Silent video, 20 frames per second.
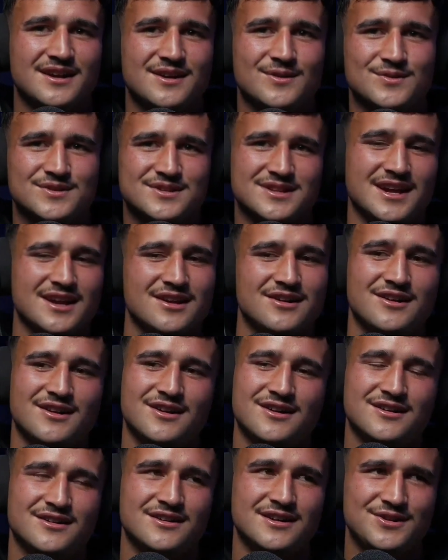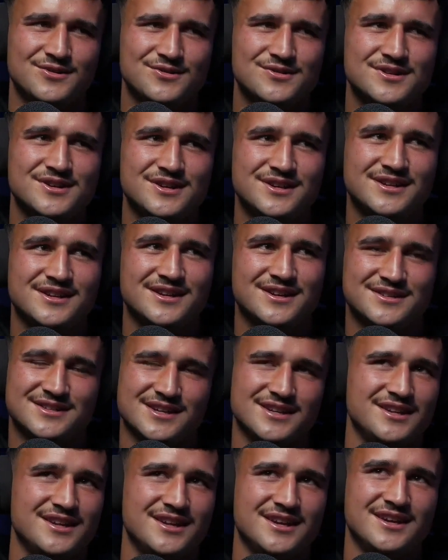was like, oh, are you all good? And I was
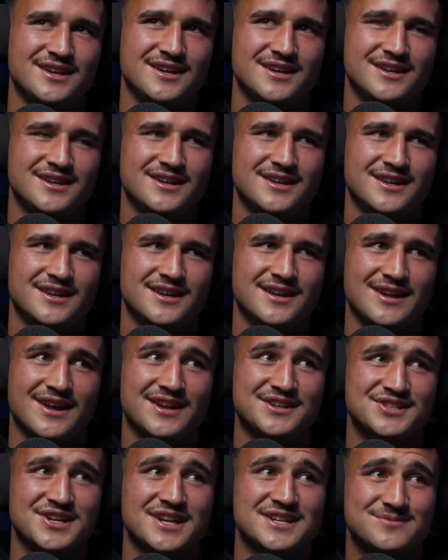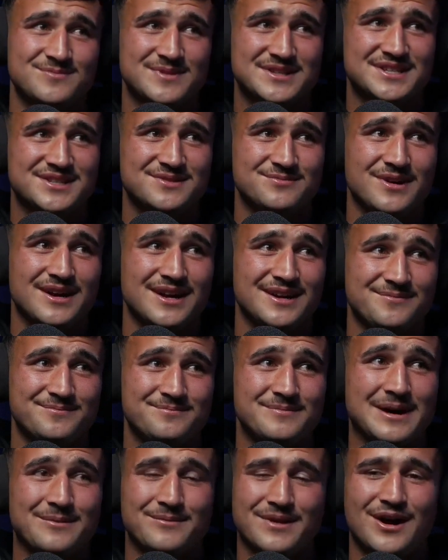like, yeah. And I just messaged my
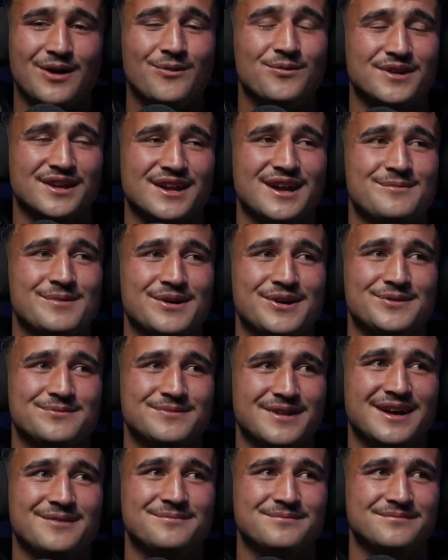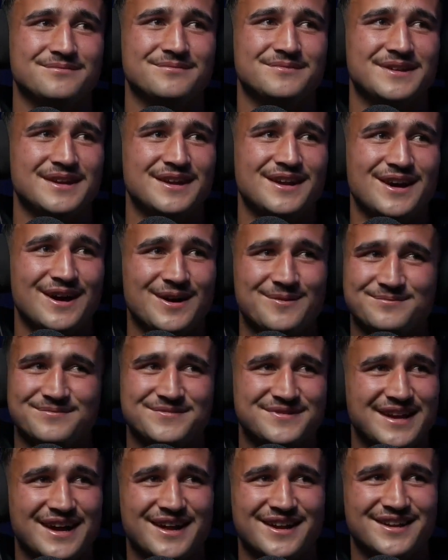mum, like, I want to come home. Like,
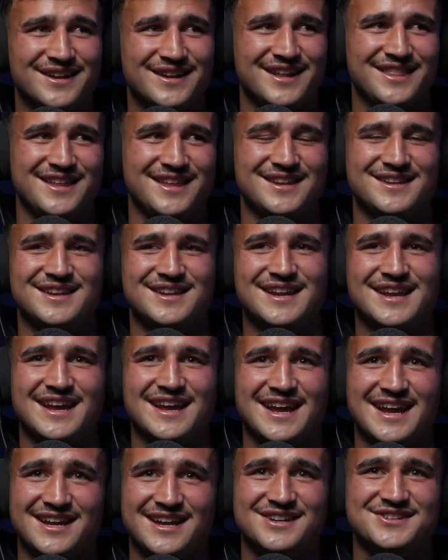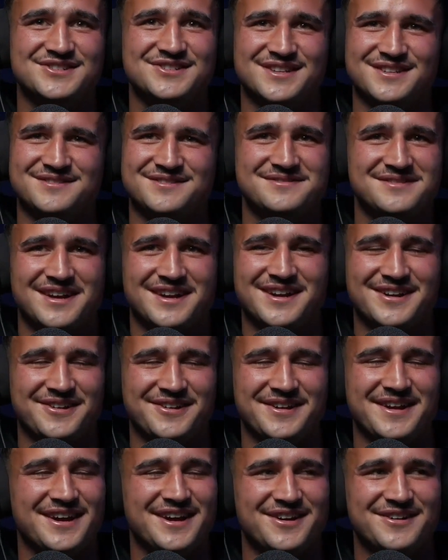I'm done. And then he literally, I don't know
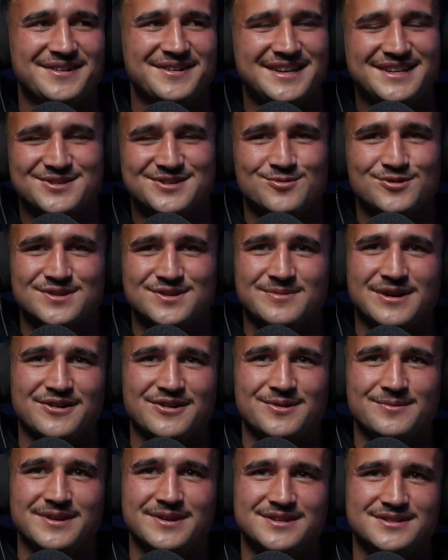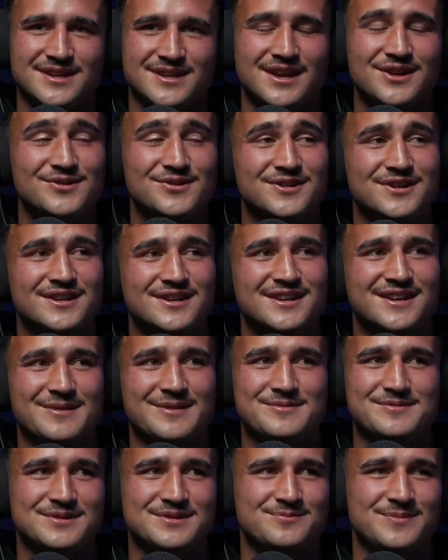how, and he just walked in my room and he said, are you all good? And I
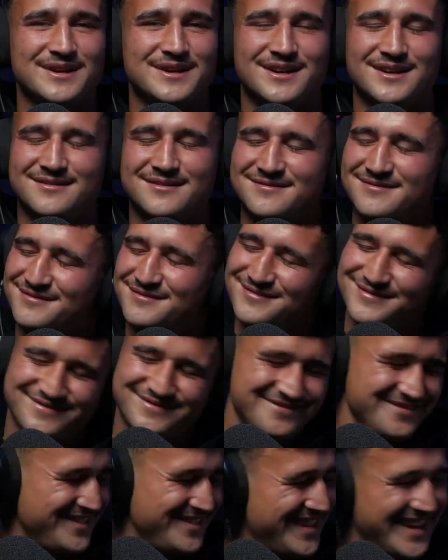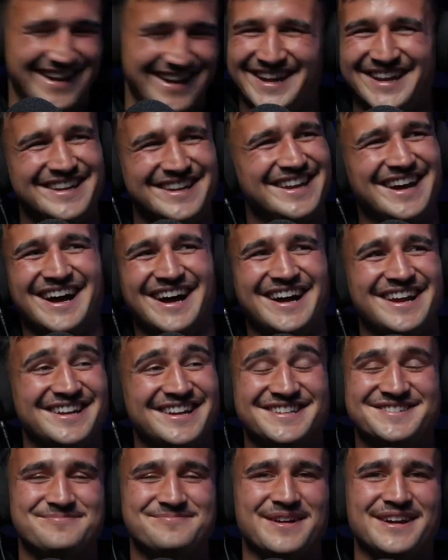remember just being like, nah, and
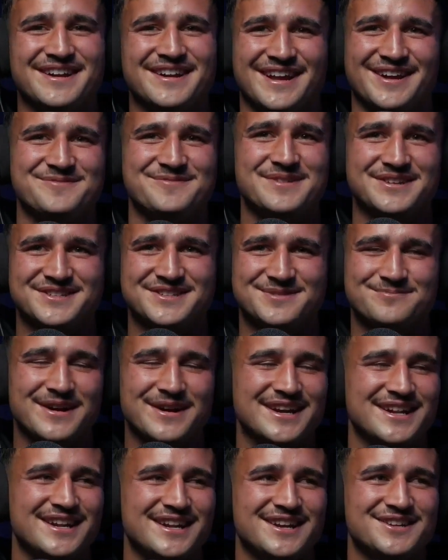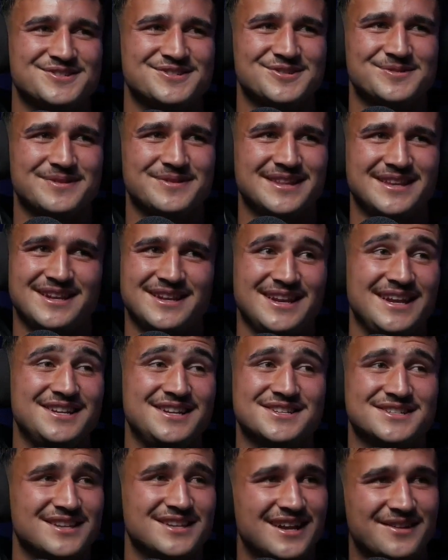it's almost just breaking down to him. And then he
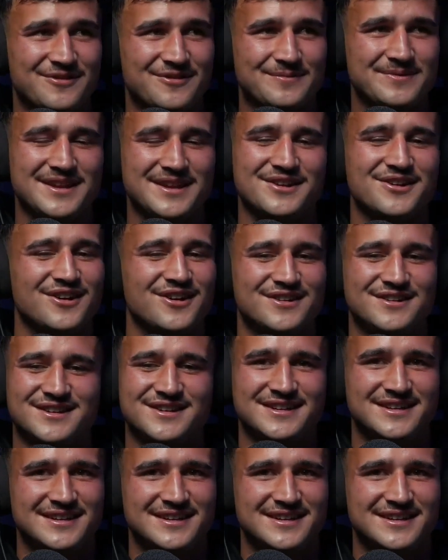just like, from then on,